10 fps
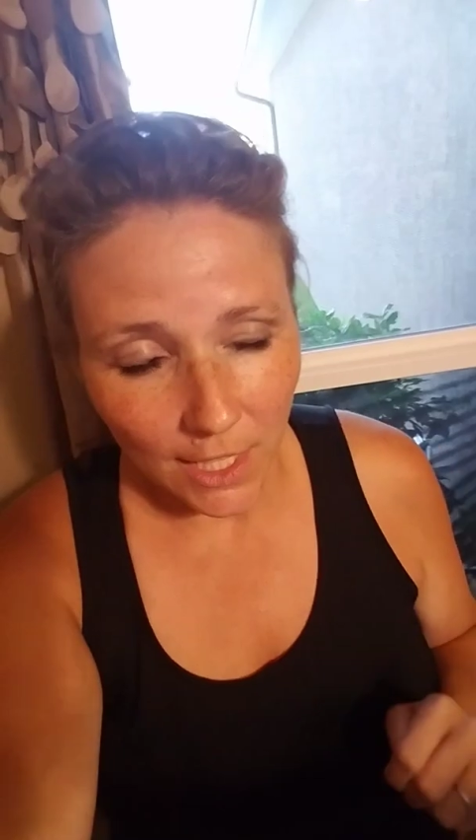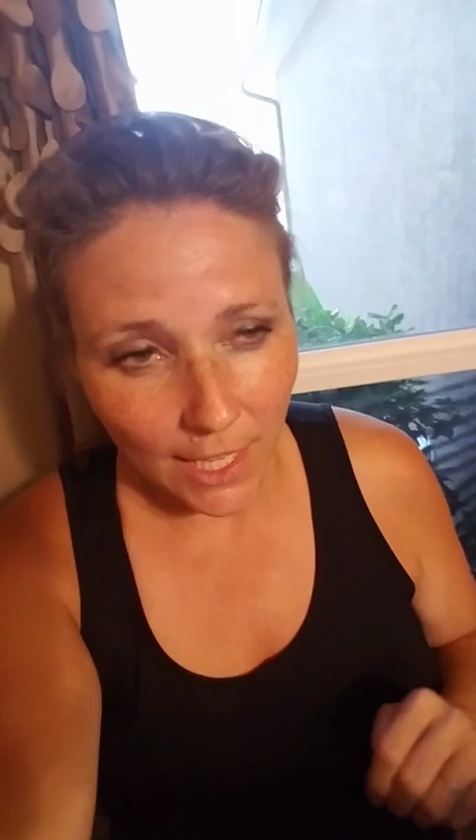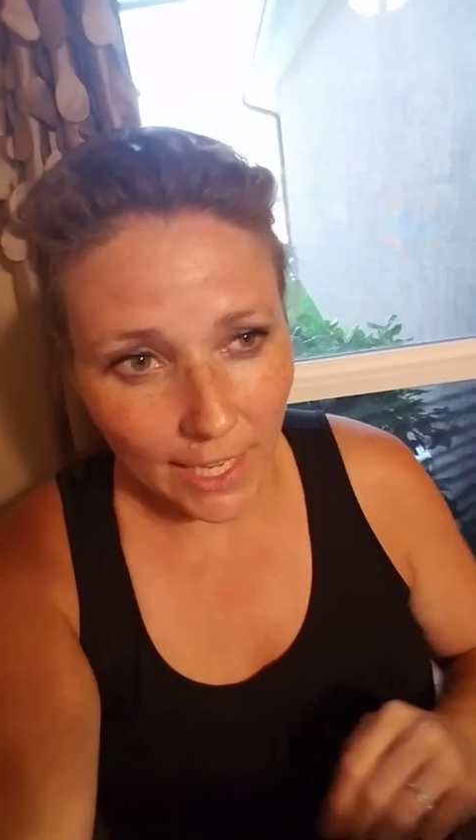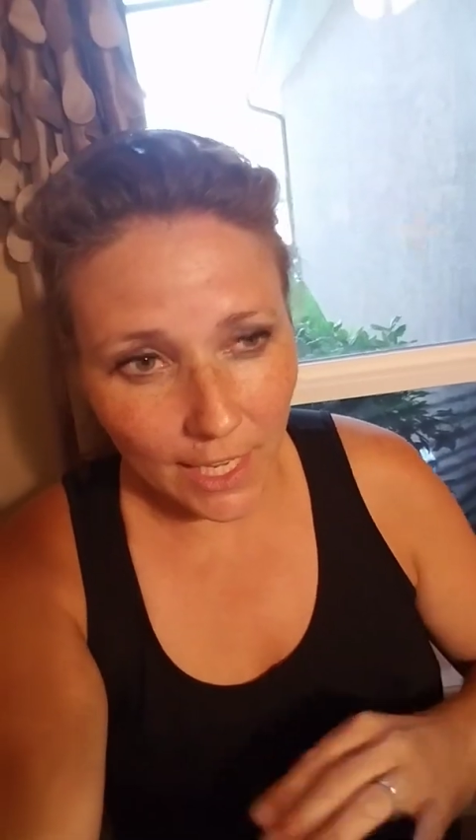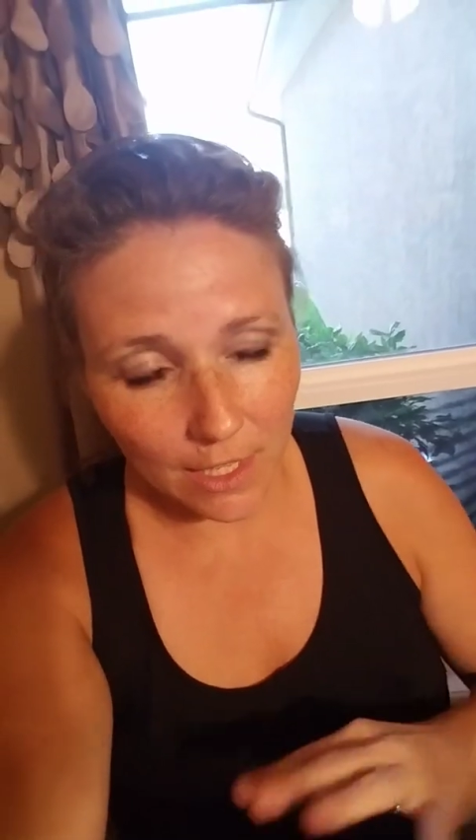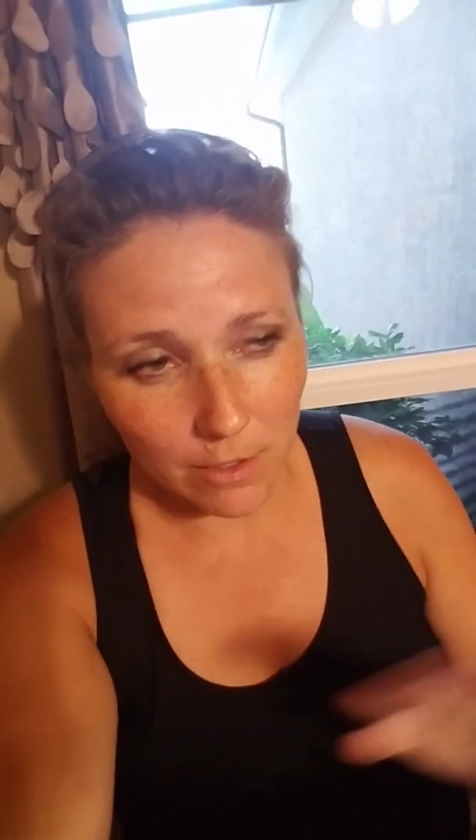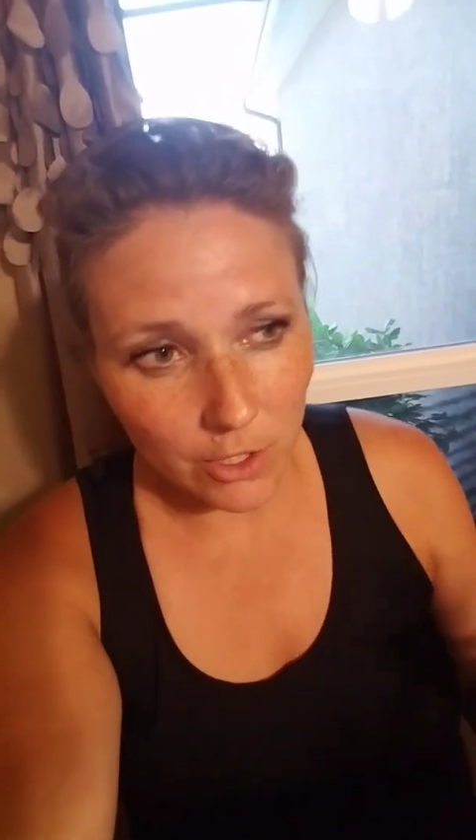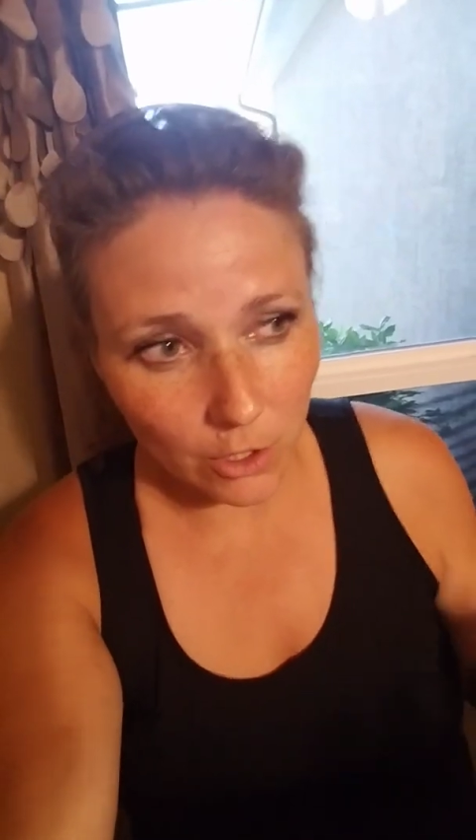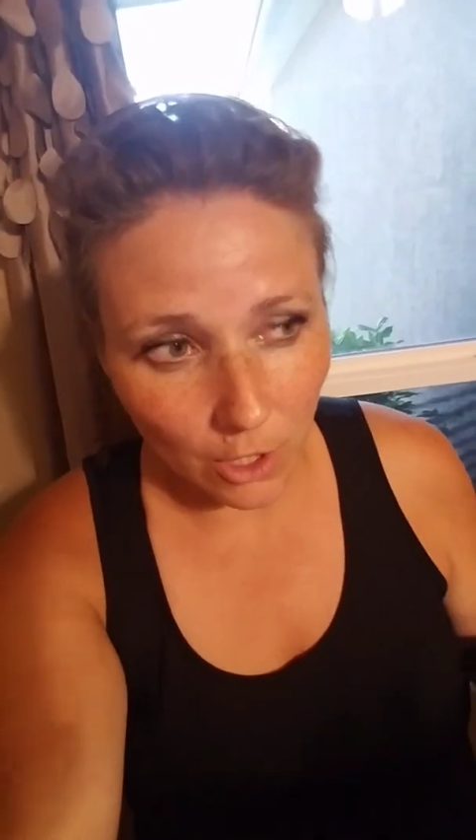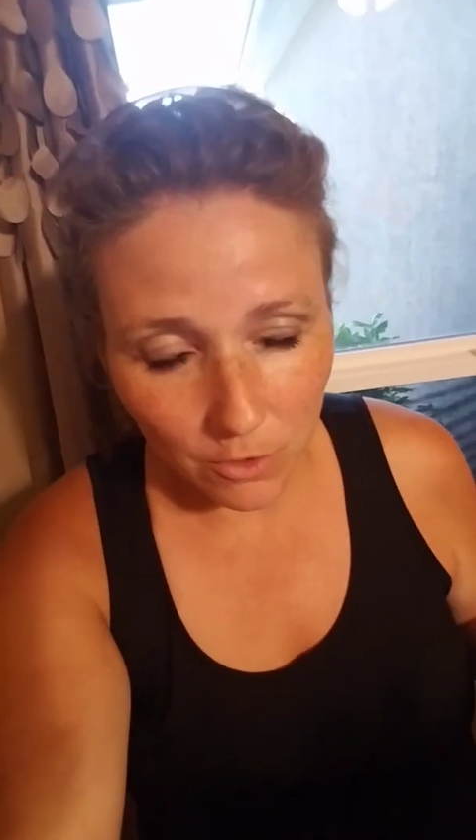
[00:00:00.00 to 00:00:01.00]
and their
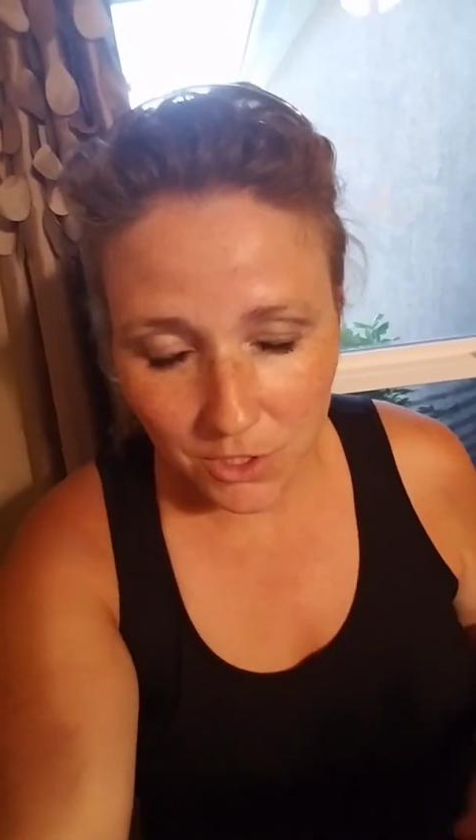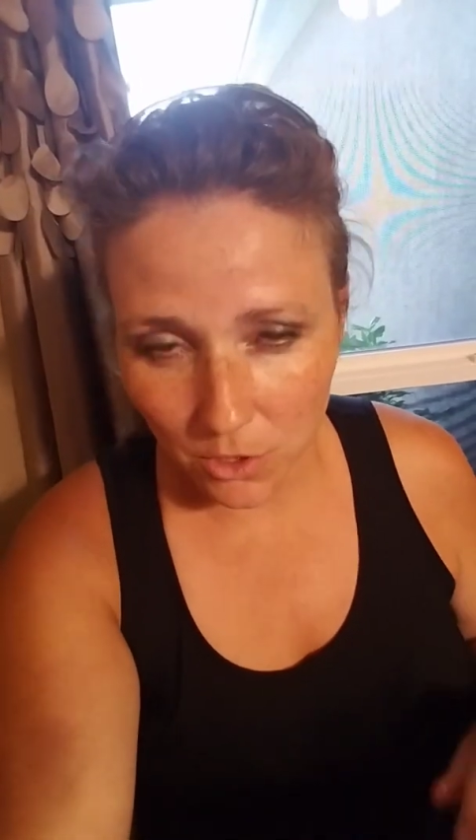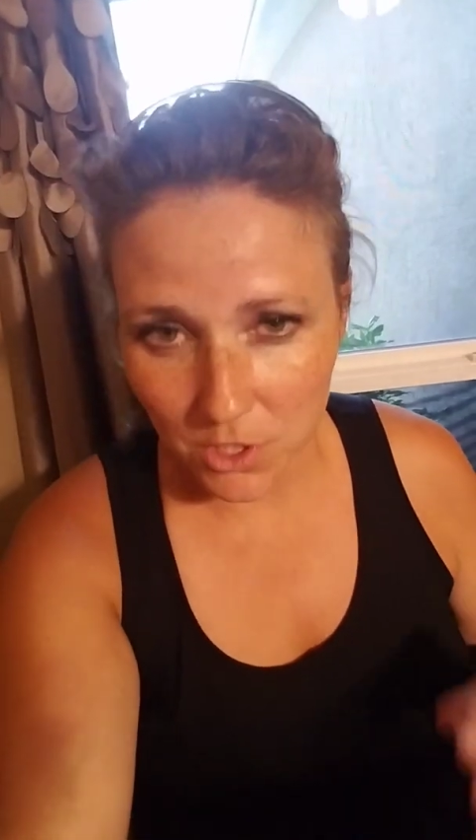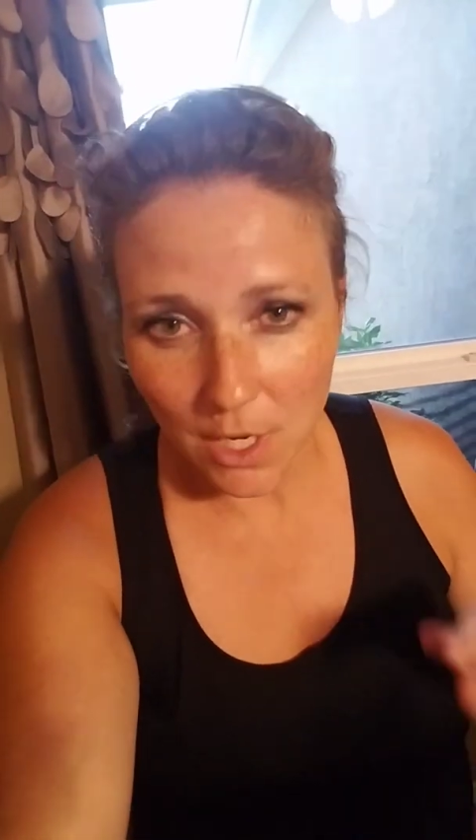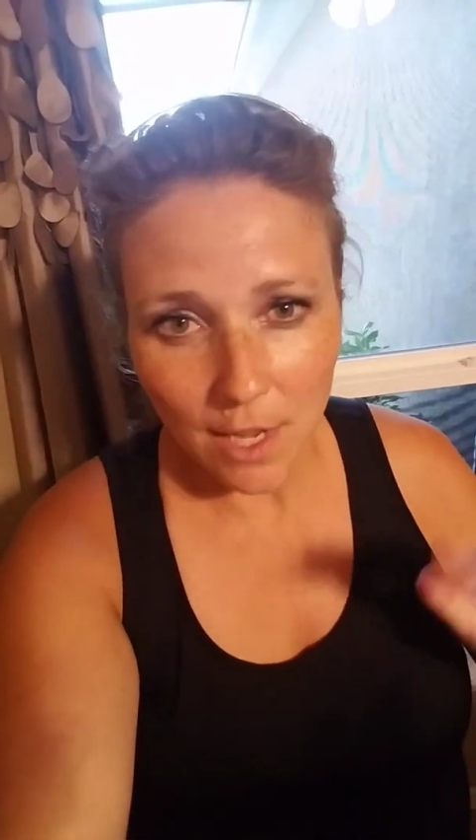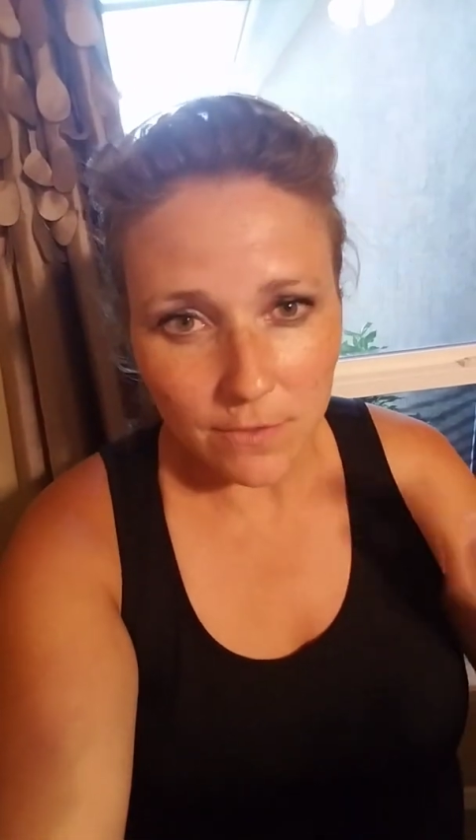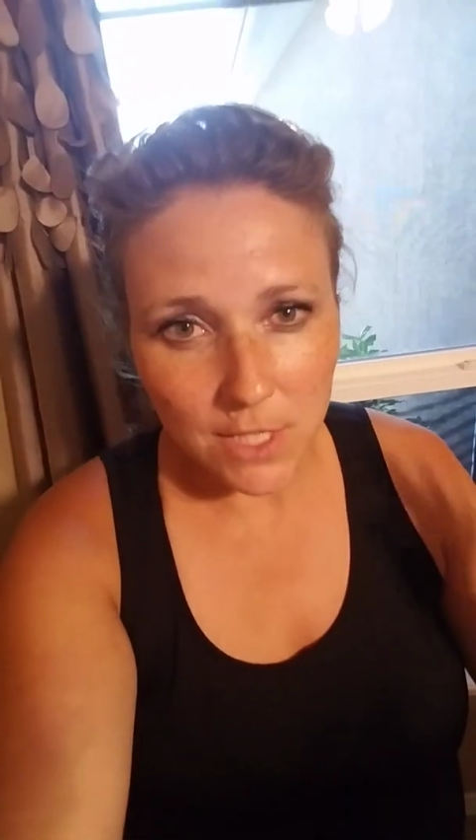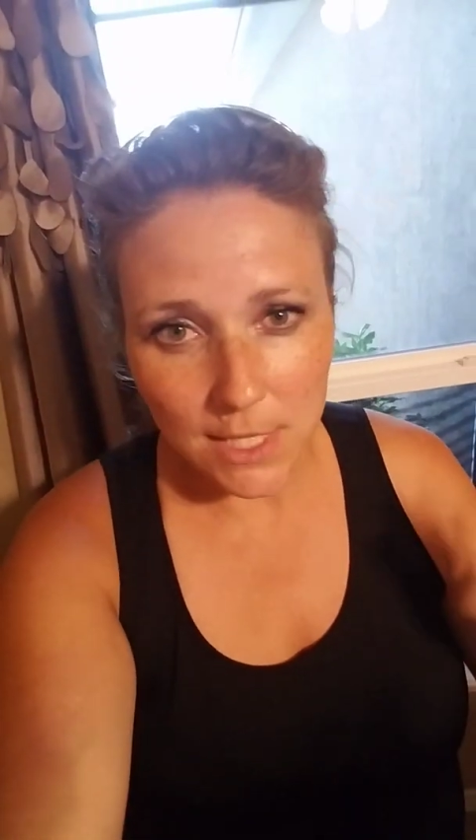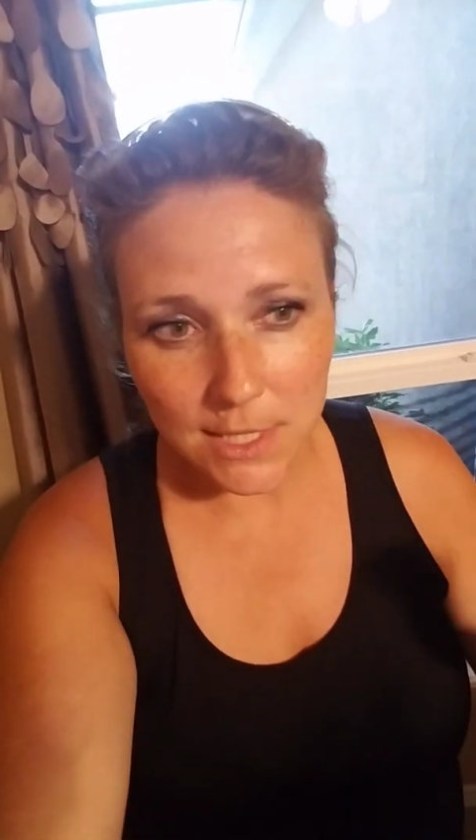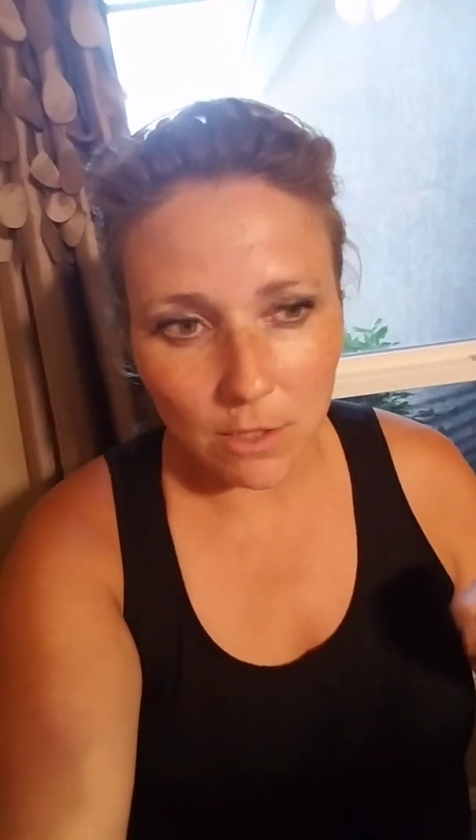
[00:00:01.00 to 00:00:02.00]
coats are soft
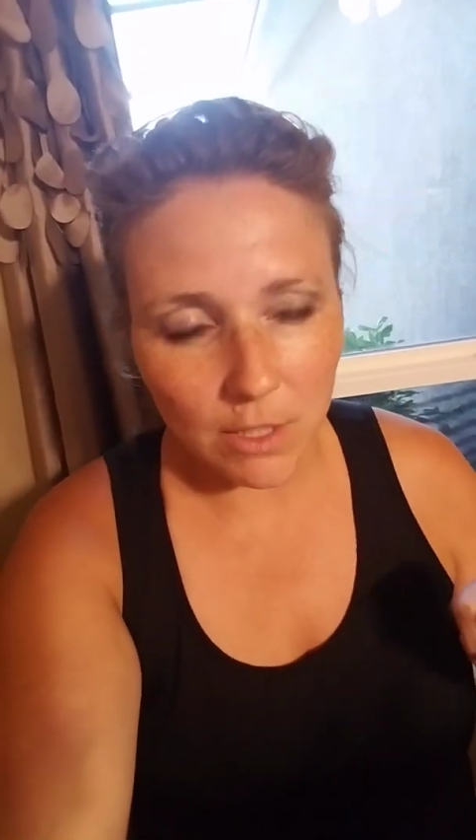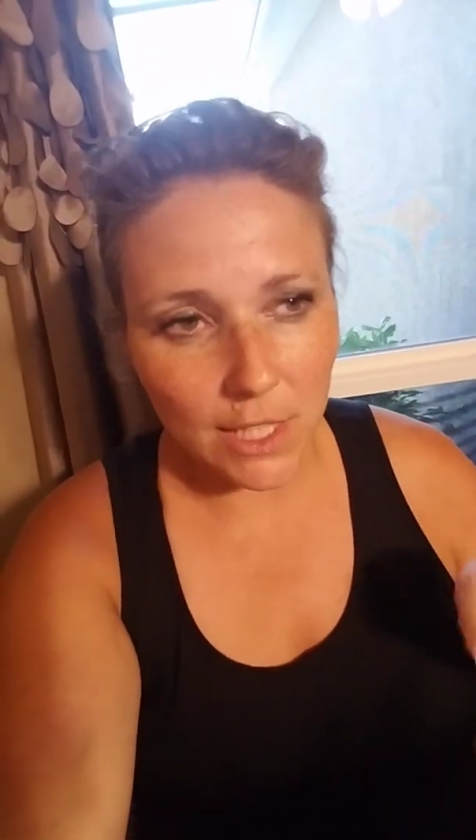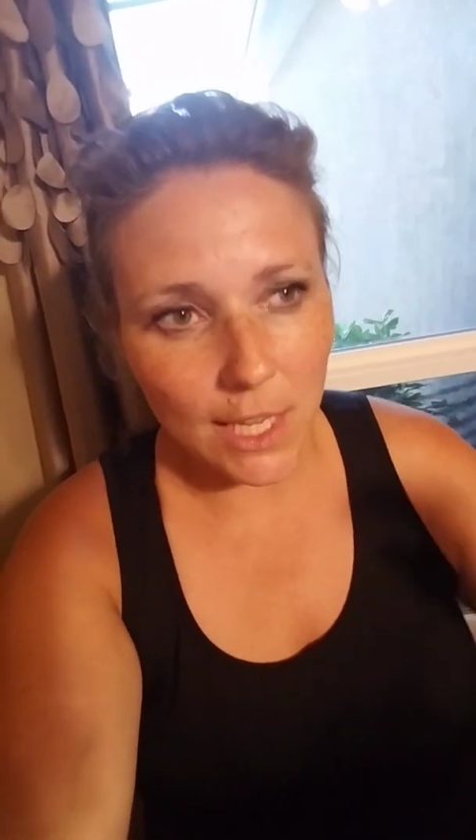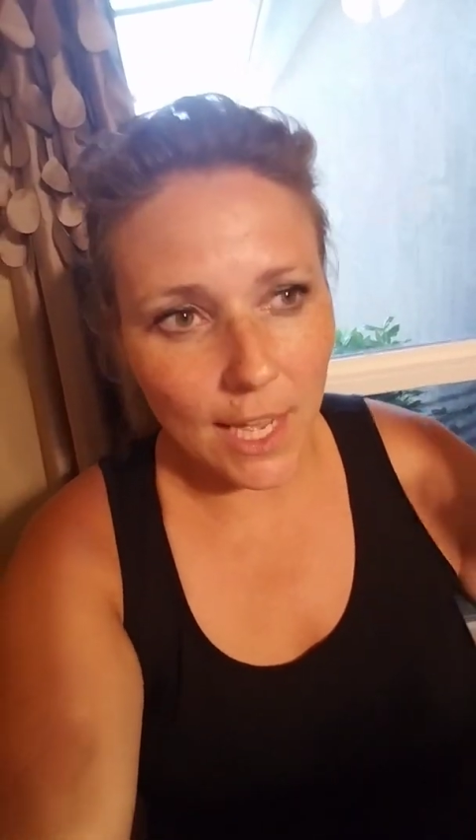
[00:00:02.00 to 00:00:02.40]
and silky.